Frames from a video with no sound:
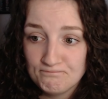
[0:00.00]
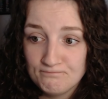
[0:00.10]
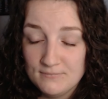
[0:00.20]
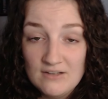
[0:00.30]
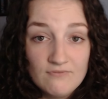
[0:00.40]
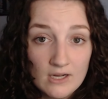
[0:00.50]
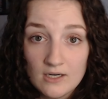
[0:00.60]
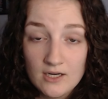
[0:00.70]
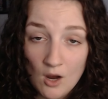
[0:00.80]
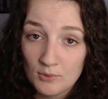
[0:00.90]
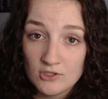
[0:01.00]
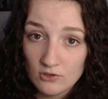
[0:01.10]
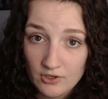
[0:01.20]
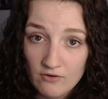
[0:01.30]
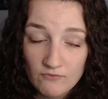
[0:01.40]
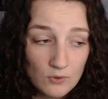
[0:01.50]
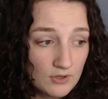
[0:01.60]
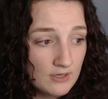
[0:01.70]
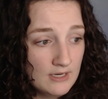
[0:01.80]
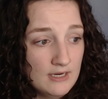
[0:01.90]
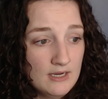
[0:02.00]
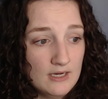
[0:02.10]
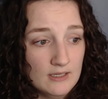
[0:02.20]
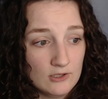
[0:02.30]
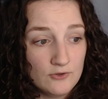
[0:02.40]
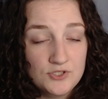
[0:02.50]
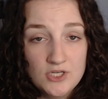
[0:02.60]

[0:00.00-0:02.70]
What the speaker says: They finally got what they're looking for. Lucy